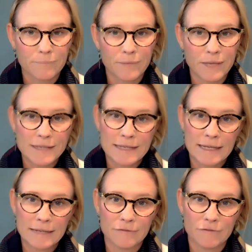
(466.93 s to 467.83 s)
Because I
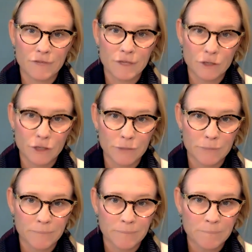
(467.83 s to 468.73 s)
didn't feel
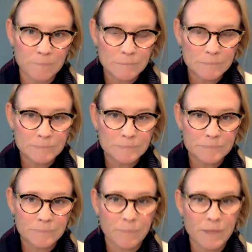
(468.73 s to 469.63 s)
good.
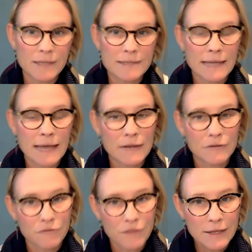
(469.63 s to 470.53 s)
Because I had a
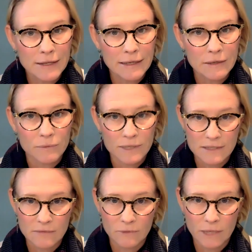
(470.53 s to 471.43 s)
feeling it
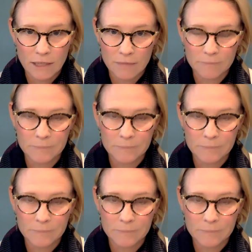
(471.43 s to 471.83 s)
wasn't right.